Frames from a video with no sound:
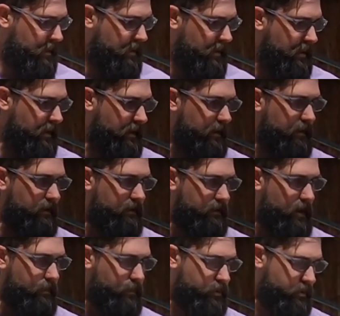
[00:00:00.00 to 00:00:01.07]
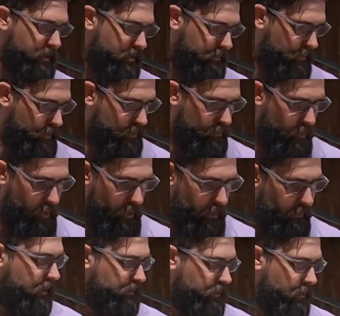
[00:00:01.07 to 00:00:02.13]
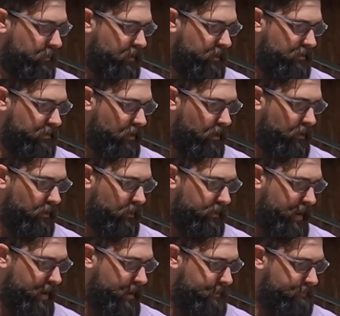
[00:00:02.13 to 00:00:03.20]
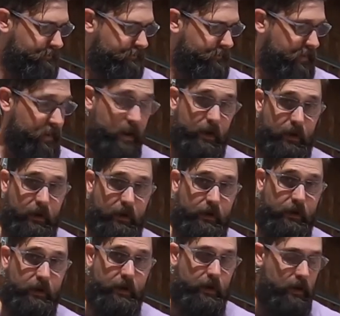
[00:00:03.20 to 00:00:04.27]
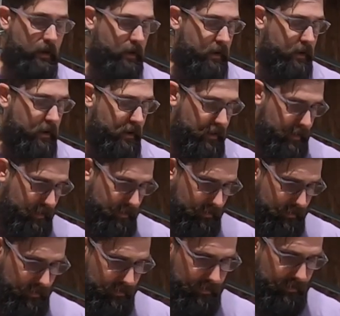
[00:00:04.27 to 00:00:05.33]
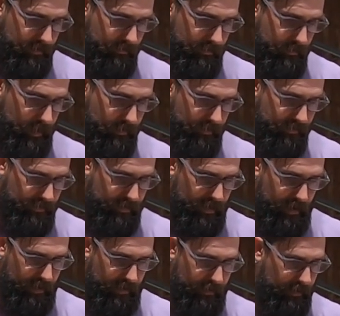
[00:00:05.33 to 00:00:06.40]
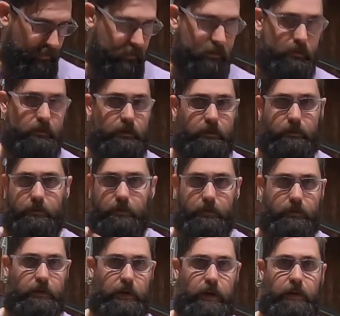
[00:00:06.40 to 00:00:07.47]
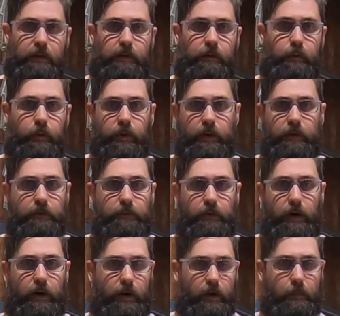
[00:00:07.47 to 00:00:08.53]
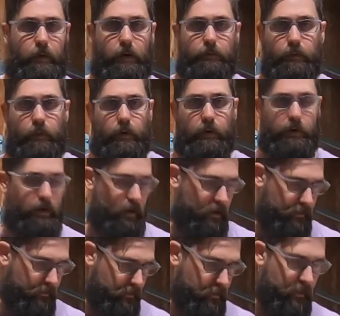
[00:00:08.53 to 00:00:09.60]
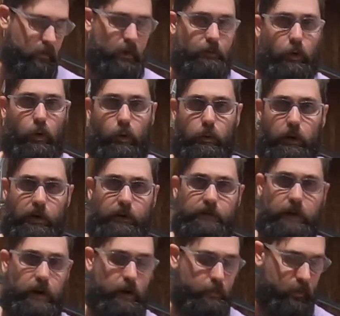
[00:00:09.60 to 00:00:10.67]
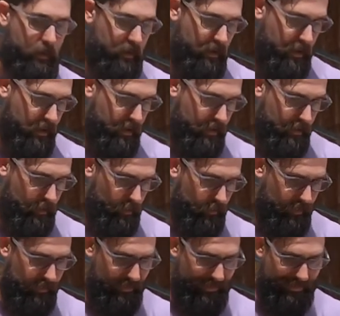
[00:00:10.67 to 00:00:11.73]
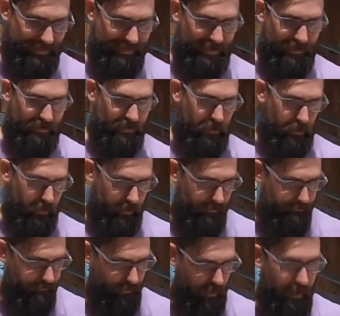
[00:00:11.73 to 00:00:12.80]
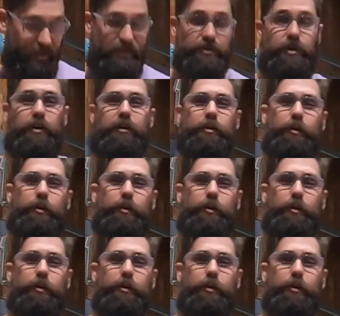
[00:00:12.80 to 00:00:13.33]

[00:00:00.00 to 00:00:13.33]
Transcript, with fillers: and this upper transverse bar. So I'm gonna get started on that today and maybe tonight. It's the end of the week, it's Friday, I'm off of work now, so I don't have a whole lot of time, but I wanna at least get started, a head start on the